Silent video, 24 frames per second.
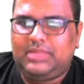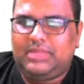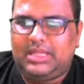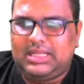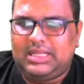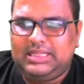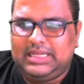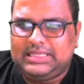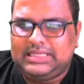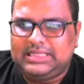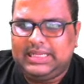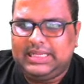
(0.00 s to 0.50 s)

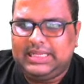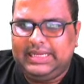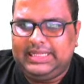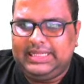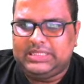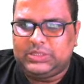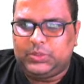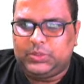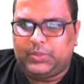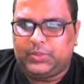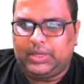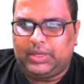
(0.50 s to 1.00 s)
That's an
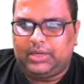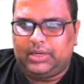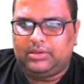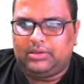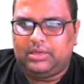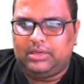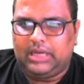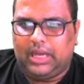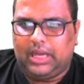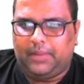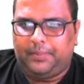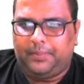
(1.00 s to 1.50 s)
easy one.
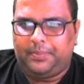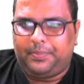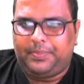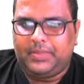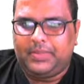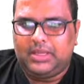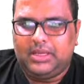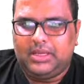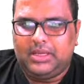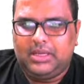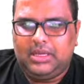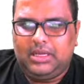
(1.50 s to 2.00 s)
Now
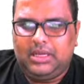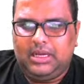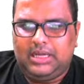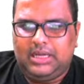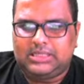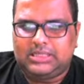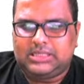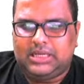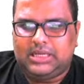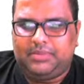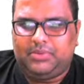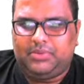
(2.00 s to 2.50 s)
let's
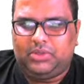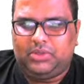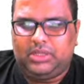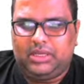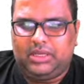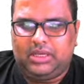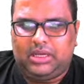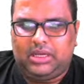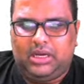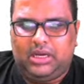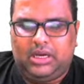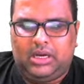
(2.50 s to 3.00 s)
come to the
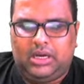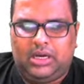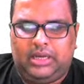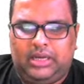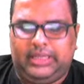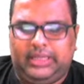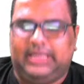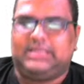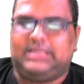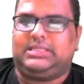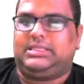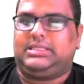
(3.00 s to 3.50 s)

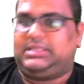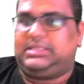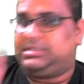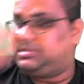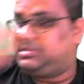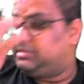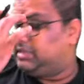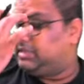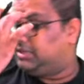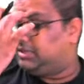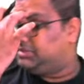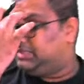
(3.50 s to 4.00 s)
yes.
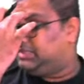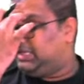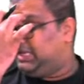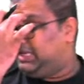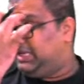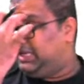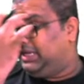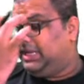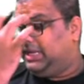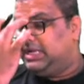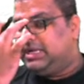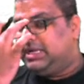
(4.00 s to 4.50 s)
Now see
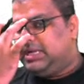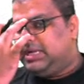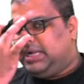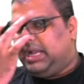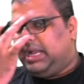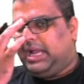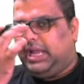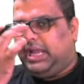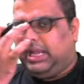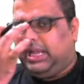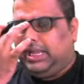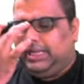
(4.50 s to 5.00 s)
here,
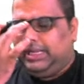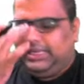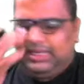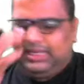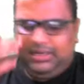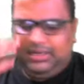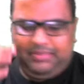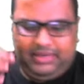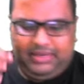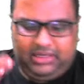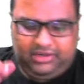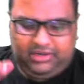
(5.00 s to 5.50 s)
a little
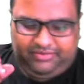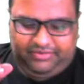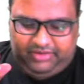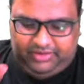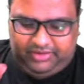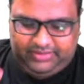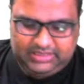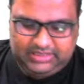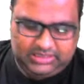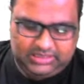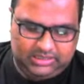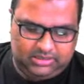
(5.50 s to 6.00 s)
bit of
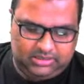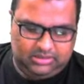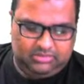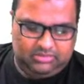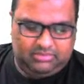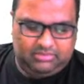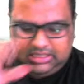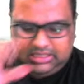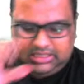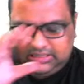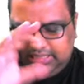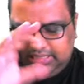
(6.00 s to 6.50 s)
twist,
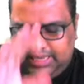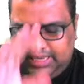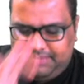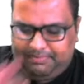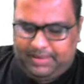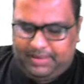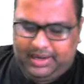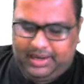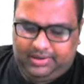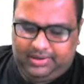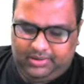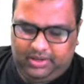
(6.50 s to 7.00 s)
but the same
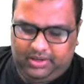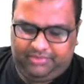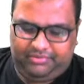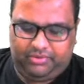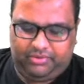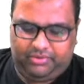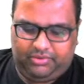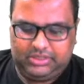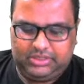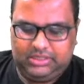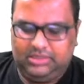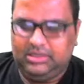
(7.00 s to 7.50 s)
pattern of
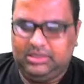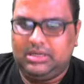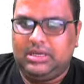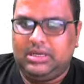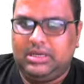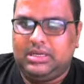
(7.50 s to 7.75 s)
question.